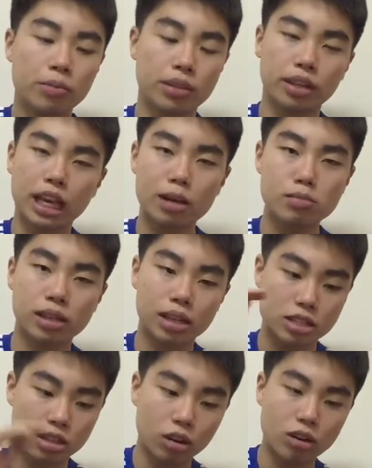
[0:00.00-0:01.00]
the games
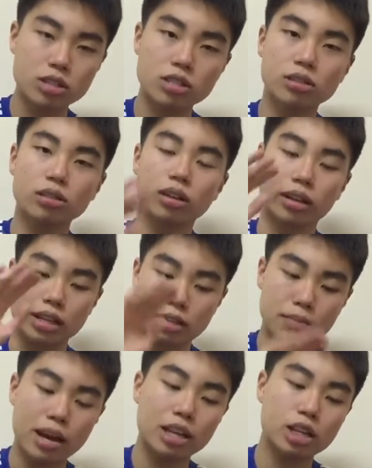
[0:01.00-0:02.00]
against Arsenal, against
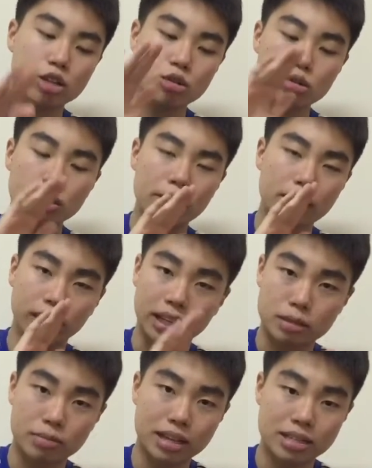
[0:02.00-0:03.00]
Man U,
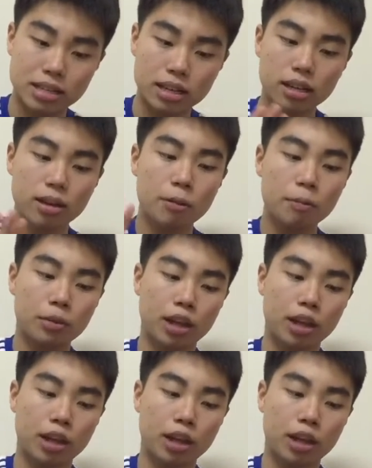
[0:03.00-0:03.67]
against Man City,